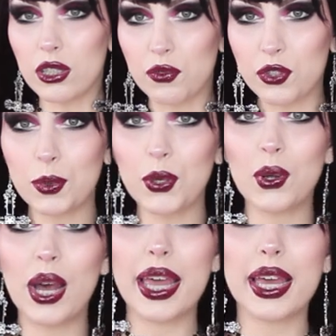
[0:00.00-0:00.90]

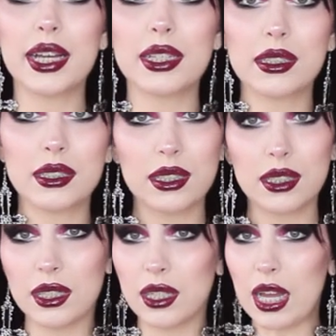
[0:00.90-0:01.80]
comfortable, and
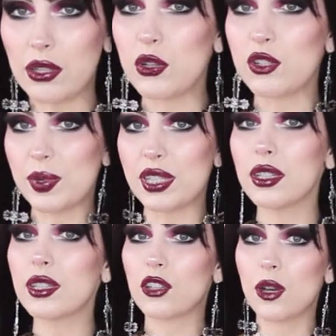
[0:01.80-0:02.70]
I don't know,
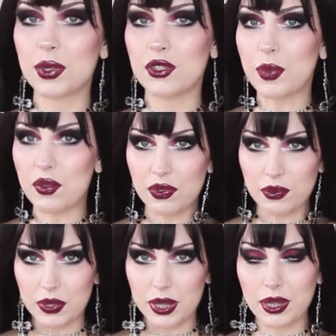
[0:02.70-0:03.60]
especially the top is my
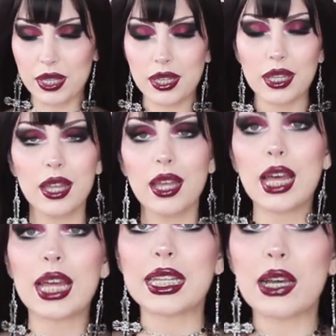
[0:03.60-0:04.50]
favorite thing.
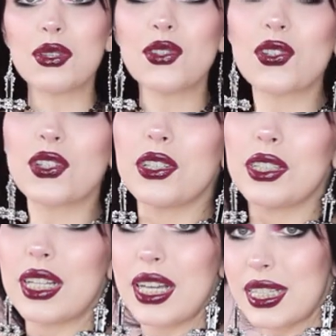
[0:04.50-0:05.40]
Now the
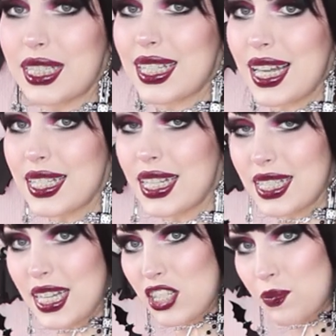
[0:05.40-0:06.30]
skirt, it's a size
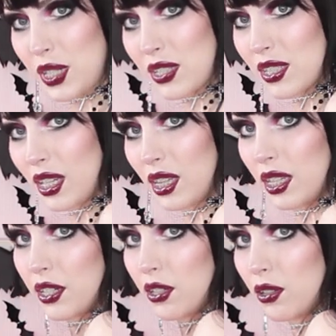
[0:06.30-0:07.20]
XS, but it's a
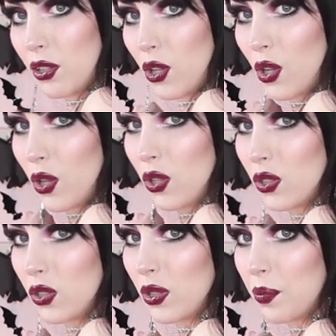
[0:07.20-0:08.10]
little
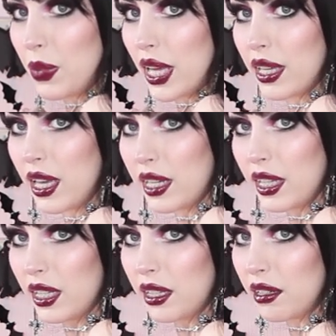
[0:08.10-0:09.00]
big in
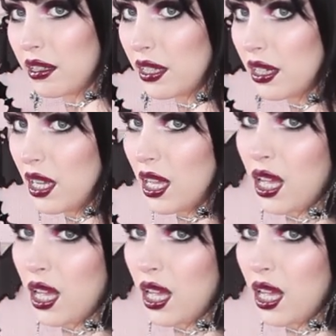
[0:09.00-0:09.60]
here.